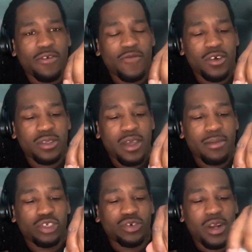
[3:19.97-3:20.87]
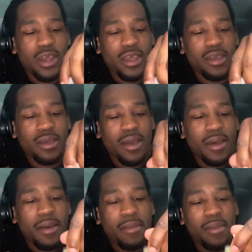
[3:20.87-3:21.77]
First time trying
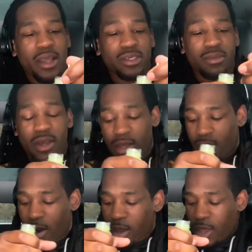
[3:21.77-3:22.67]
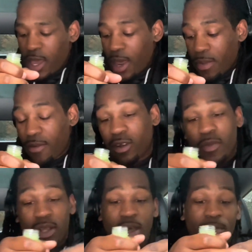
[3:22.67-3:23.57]
Magic Mind. All right. I'm going to give a little
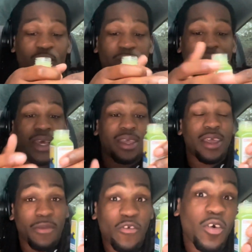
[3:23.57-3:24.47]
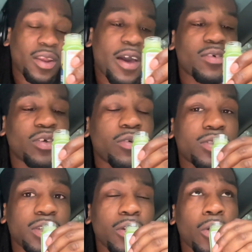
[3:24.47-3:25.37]
bit of time for it to kick in before 11. So we'll
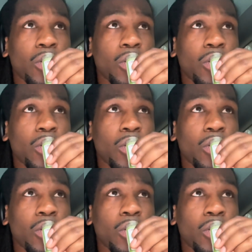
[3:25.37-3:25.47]
see.